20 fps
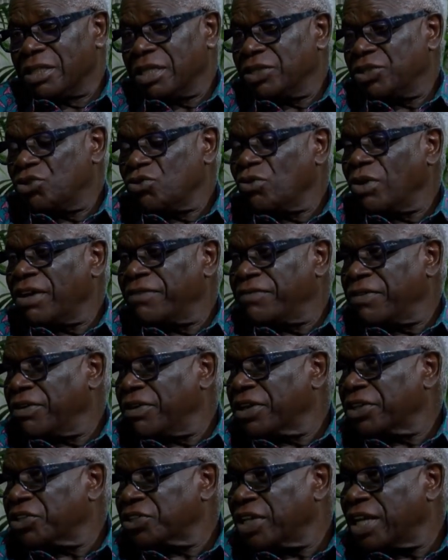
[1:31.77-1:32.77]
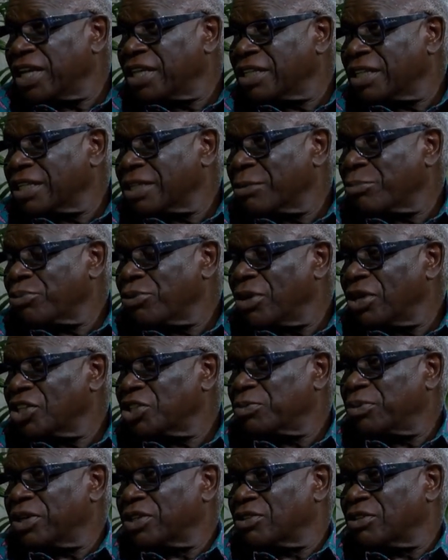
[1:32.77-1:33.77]
they too are very excited at the
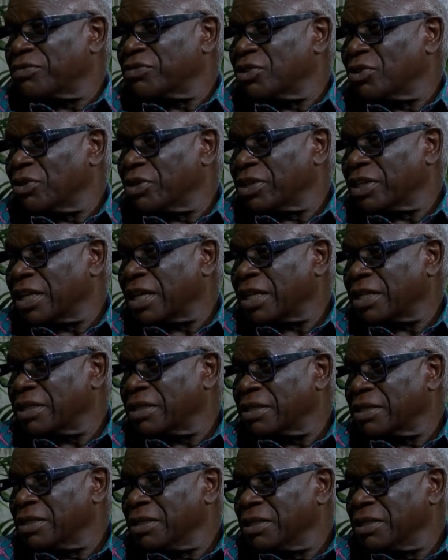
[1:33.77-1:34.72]
prospect of doing that.